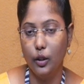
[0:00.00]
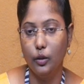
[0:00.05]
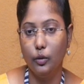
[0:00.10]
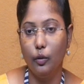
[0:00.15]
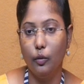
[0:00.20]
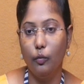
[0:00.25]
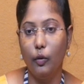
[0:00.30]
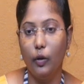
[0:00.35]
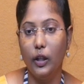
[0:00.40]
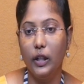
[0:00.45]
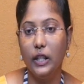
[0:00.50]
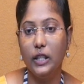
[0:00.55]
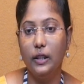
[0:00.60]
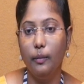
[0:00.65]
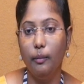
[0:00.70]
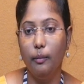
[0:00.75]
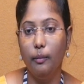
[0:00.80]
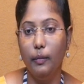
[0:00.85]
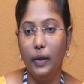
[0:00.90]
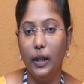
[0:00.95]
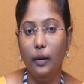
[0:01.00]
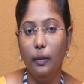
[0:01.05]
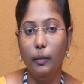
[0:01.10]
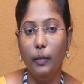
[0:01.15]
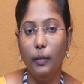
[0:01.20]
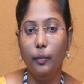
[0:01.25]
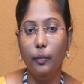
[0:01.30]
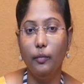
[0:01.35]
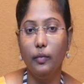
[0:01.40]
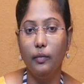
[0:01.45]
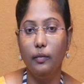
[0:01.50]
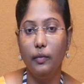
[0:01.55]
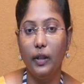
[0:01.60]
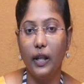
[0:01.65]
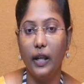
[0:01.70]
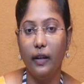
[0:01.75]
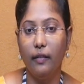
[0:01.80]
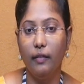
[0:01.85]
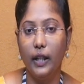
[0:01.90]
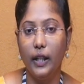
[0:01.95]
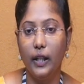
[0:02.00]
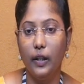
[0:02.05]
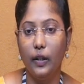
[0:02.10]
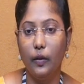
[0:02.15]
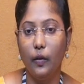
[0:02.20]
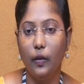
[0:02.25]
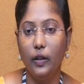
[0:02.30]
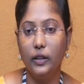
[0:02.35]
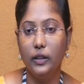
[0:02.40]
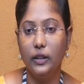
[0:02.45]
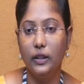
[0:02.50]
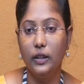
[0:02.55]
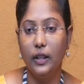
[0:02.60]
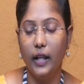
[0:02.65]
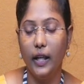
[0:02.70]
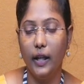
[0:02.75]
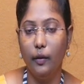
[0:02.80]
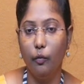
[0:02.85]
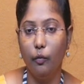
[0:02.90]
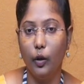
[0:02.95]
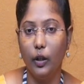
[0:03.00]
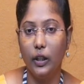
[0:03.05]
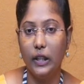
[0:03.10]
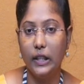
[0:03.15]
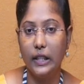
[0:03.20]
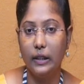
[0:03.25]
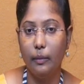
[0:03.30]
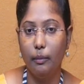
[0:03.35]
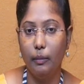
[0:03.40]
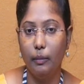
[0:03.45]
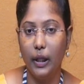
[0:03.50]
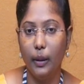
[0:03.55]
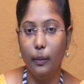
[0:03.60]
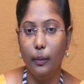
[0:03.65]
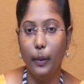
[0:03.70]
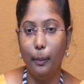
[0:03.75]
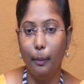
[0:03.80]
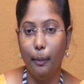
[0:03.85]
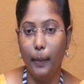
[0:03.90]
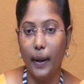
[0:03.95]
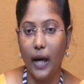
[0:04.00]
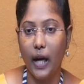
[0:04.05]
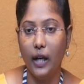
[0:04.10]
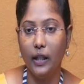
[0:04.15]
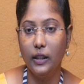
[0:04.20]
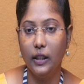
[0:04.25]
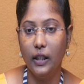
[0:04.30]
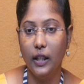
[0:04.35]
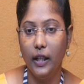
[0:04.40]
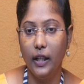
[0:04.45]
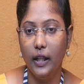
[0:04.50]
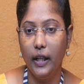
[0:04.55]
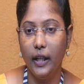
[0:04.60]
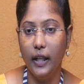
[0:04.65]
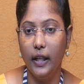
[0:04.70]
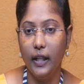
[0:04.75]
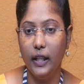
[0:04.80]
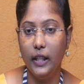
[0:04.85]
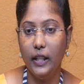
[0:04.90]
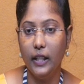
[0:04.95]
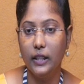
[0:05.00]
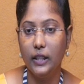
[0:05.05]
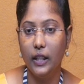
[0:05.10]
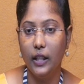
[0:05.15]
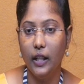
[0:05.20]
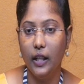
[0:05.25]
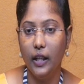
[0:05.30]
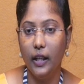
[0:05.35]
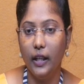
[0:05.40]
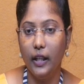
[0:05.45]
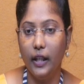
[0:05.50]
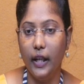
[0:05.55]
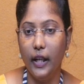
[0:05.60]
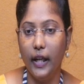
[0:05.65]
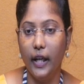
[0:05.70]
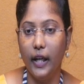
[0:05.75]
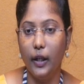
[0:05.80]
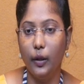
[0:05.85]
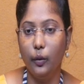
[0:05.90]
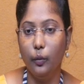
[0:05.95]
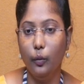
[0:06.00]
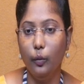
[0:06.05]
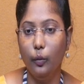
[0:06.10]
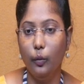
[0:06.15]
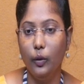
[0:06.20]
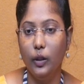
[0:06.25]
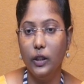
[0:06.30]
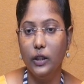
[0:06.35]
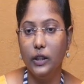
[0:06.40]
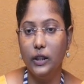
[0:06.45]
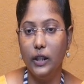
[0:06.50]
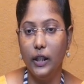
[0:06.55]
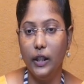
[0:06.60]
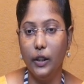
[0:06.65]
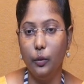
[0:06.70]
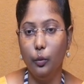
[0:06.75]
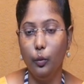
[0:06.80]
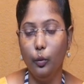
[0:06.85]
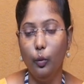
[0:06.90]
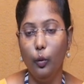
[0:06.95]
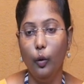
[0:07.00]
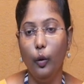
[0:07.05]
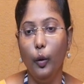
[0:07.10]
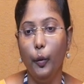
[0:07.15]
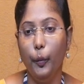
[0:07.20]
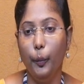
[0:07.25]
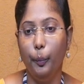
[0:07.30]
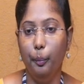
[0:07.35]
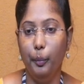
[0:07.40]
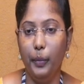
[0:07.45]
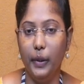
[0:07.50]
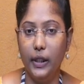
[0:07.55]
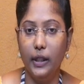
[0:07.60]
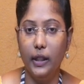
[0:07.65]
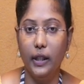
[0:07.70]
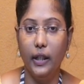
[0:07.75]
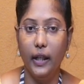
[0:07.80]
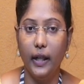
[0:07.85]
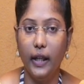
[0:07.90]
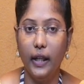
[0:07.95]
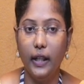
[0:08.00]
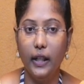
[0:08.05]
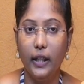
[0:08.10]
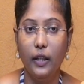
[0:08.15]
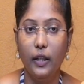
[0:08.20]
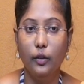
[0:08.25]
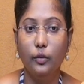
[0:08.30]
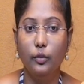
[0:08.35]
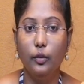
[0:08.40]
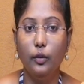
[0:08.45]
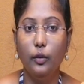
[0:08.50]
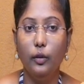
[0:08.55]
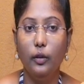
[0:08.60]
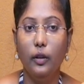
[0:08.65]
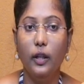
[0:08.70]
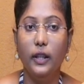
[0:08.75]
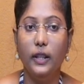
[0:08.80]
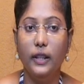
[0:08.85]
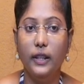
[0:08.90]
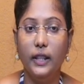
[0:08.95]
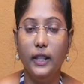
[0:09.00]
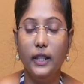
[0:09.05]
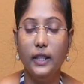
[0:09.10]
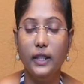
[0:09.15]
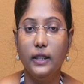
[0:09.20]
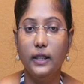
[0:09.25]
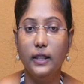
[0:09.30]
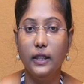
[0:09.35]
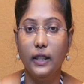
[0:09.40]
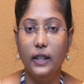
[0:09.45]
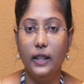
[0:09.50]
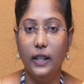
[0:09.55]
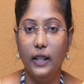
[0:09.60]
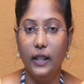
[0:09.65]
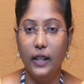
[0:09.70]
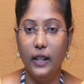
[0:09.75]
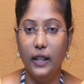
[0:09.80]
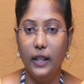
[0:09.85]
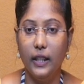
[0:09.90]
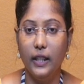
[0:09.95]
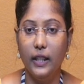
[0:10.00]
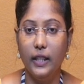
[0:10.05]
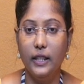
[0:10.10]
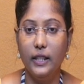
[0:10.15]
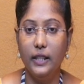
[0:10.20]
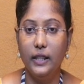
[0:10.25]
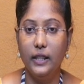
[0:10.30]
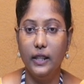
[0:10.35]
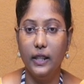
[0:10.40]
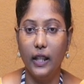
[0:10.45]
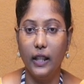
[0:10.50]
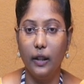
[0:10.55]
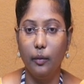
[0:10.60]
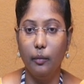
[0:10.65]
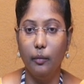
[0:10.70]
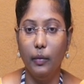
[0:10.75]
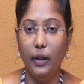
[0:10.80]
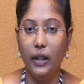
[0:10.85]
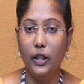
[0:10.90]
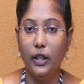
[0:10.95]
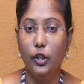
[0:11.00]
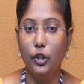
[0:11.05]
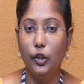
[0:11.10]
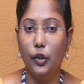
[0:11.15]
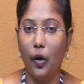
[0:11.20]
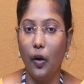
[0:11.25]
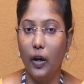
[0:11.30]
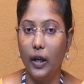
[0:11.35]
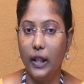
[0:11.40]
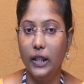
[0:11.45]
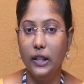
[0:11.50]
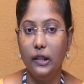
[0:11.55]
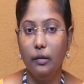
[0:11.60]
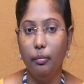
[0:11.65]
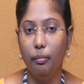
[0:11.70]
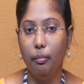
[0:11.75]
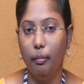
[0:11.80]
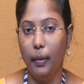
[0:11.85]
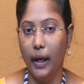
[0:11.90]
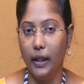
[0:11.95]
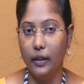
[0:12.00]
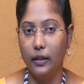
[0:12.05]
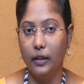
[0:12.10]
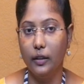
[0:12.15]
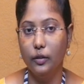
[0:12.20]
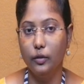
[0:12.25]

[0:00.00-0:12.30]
So what is the minimum traveling cost and what is the minimum path? It is A to C to B, right? So this is nothing but shortest path.